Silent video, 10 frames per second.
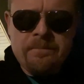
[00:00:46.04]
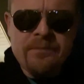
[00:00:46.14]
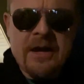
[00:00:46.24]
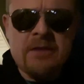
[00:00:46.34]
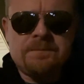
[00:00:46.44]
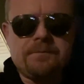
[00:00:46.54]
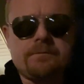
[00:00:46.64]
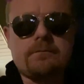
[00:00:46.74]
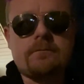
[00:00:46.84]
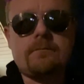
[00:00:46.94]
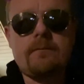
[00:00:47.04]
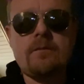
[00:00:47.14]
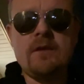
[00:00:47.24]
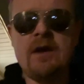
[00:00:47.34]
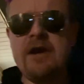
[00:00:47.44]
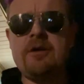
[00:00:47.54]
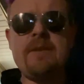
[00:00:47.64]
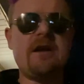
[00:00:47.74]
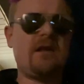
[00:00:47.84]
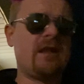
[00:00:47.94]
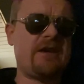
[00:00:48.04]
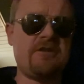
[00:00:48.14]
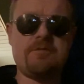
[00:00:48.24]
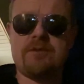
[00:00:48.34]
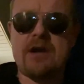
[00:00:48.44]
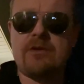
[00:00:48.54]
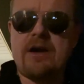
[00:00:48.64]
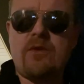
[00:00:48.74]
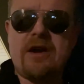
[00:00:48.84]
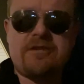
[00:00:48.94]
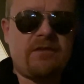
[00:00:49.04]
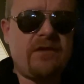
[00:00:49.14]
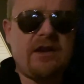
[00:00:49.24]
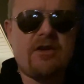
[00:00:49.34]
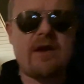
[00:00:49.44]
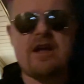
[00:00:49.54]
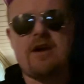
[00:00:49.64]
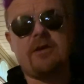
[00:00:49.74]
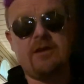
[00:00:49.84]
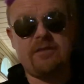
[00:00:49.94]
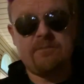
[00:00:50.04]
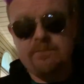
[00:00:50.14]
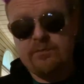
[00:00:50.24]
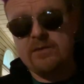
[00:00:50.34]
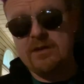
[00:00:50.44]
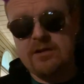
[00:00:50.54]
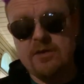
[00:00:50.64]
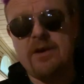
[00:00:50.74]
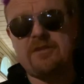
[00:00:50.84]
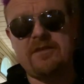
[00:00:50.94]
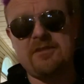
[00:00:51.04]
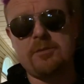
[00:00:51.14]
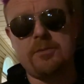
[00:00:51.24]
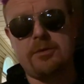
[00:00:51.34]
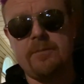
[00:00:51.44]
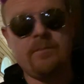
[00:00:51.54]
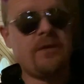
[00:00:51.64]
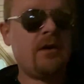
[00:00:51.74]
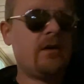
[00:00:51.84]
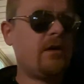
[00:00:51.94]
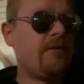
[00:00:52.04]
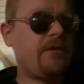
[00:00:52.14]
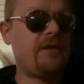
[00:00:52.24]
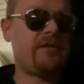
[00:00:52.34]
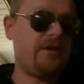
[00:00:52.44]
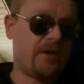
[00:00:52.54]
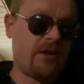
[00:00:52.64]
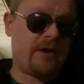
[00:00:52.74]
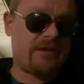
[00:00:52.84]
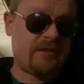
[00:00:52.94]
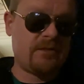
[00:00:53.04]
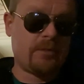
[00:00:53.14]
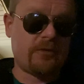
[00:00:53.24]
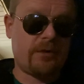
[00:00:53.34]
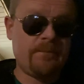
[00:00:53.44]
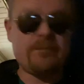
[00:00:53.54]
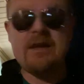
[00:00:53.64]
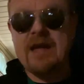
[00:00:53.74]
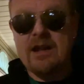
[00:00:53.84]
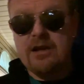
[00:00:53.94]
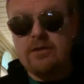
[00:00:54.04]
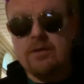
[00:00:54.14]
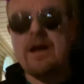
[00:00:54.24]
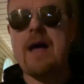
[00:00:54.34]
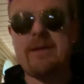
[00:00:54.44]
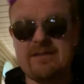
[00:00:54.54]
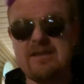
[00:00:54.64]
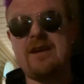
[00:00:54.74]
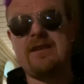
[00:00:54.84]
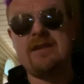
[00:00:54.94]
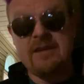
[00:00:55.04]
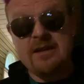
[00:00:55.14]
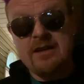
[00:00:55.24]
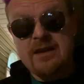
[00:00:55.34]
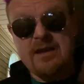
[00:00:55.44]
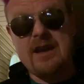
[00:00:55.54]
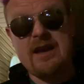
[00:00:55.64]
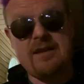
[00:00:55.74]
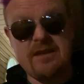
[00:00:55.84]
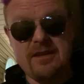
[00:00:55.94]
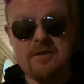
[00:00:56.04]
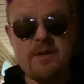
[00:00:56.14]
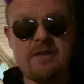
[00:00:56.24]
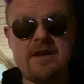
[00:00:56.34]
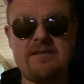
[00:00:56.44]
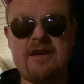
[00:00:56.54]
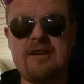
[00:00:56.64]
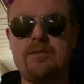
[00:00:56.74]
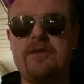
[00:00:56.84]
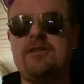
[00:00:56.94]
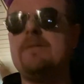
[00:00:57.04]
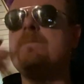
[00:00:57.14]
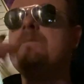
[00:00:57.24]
Now, I know a lot of you probably will not watch this video right now because you're watching the Super Bowl. For those of you that aren't watching the Super Bowl, hello, I'm McStud, and your mother has a nice pussy.